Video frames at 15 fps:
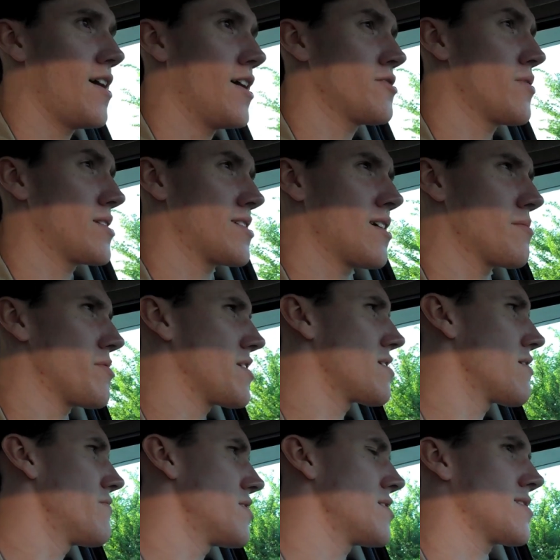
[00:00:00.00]
I know I terribly
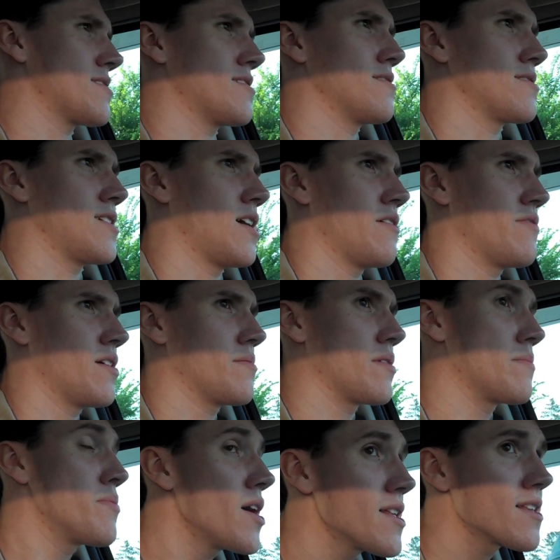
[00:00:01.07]
inconvenienced their entire
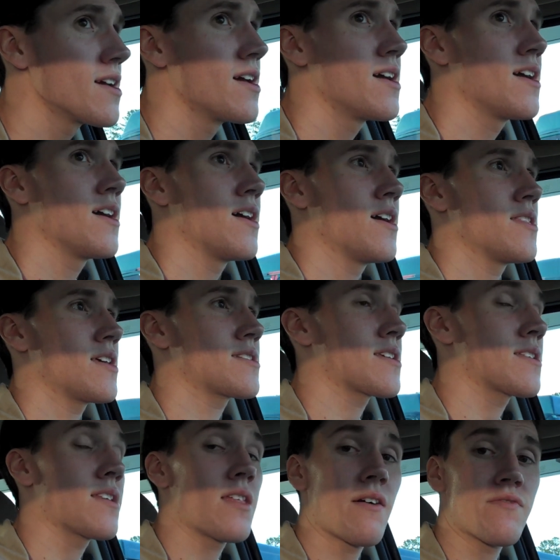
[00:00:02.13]
family, but they
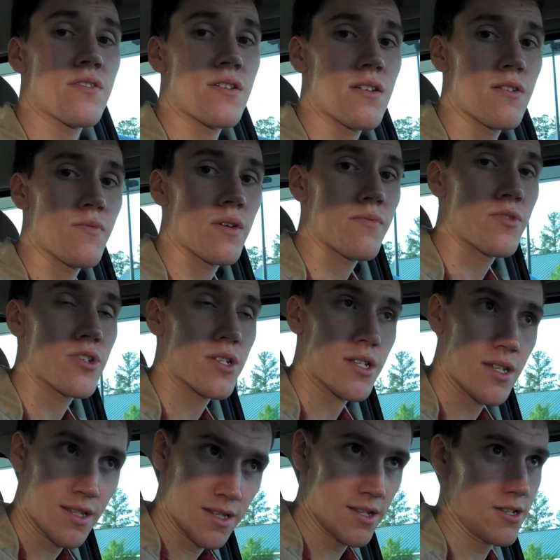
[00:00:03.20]
said that after dinner we would just
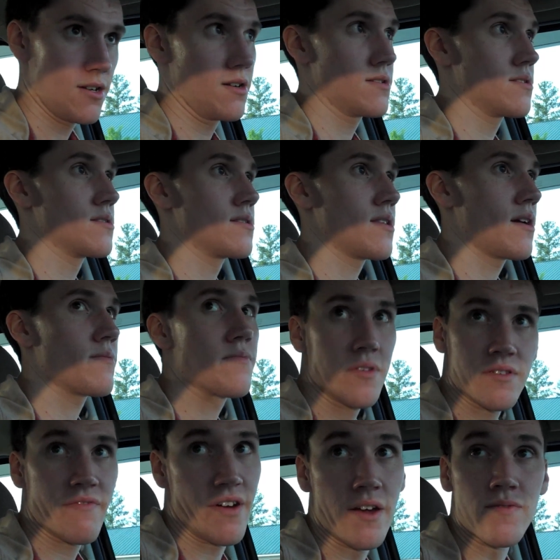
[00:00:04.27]
get dessert, and that
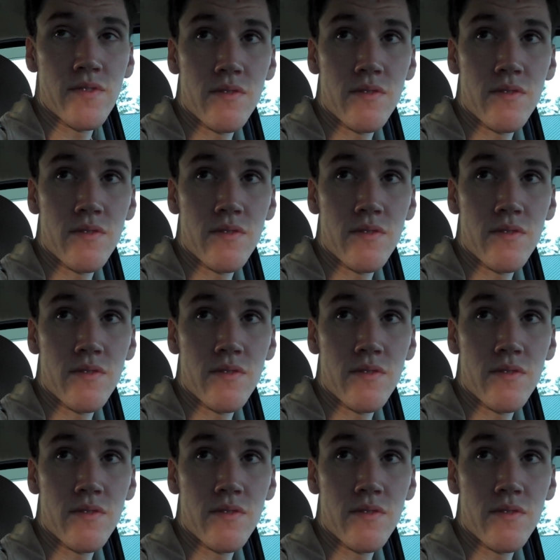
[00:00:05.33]
was fine